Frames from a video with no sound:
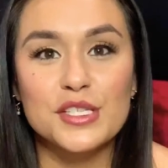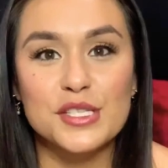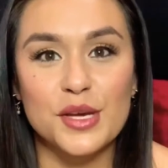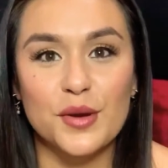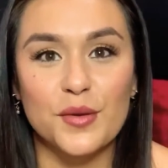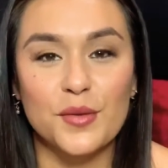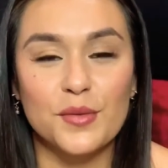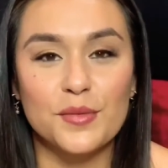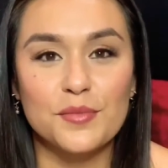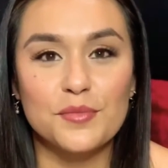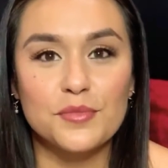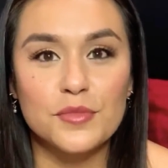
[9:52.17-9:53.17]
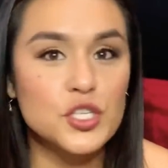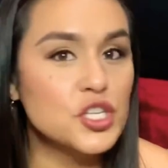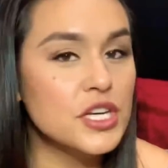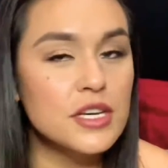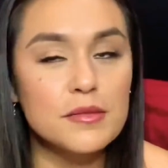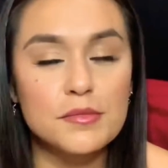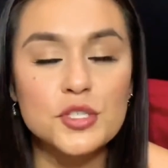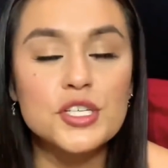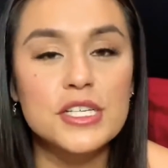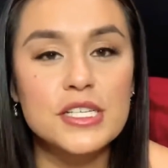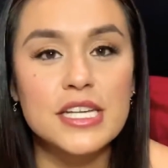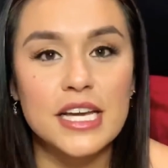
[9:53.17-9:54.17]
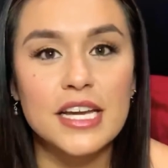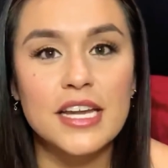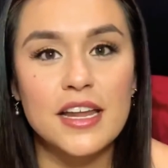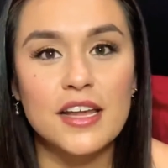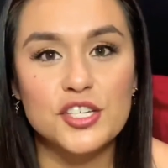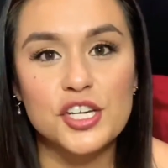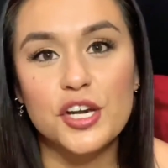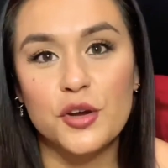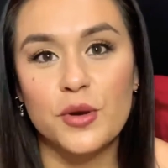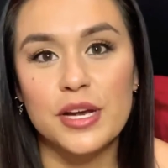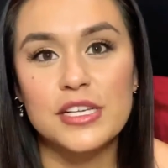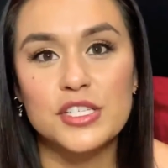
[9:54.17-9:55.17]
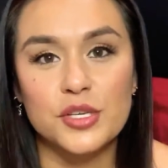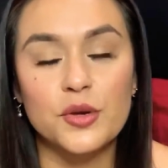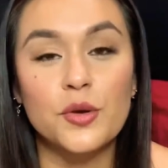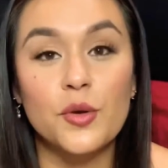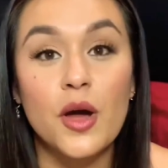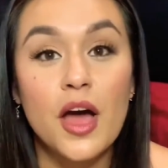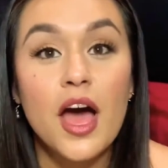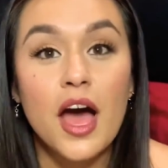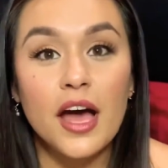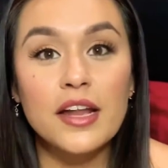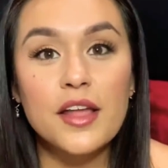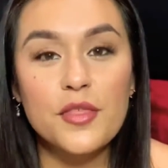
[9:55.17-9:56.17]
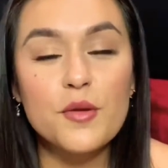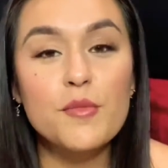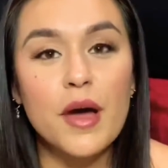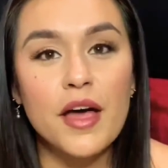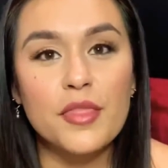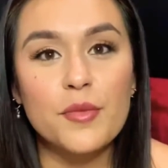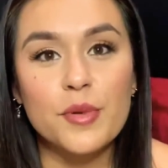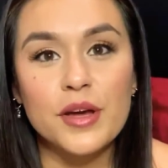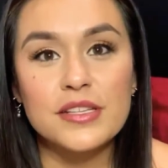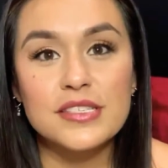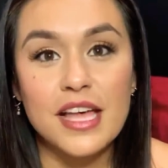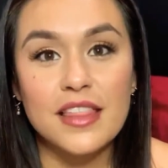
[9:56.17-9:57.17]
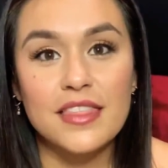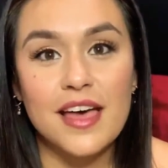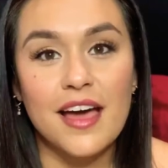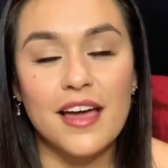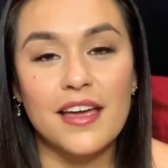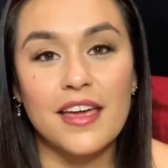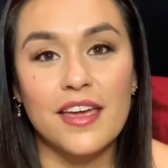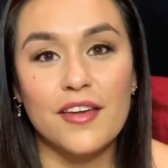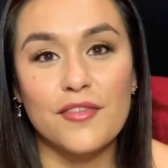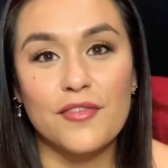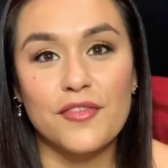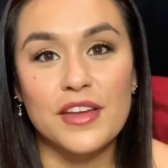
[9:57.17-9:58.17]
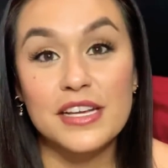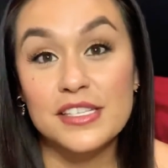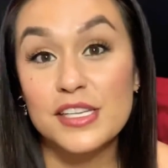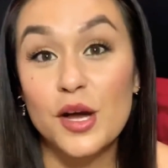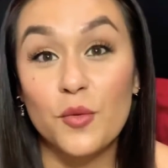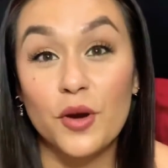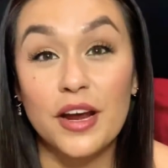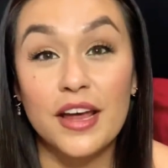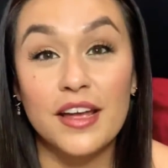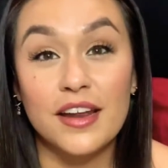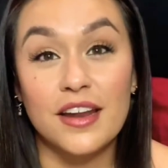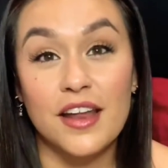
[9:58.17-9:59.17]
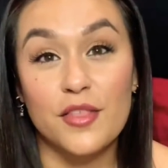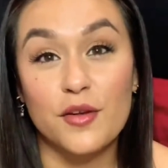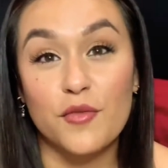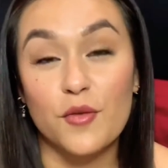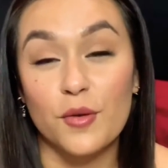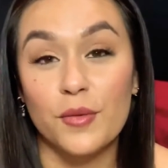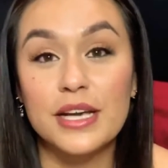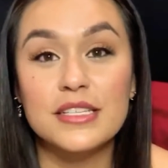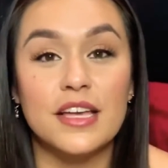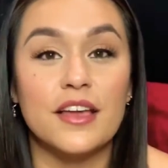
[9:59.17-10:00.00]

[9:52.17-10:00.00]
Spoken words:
So she agreed to another month, but said that if it's not working in another 4 weeks.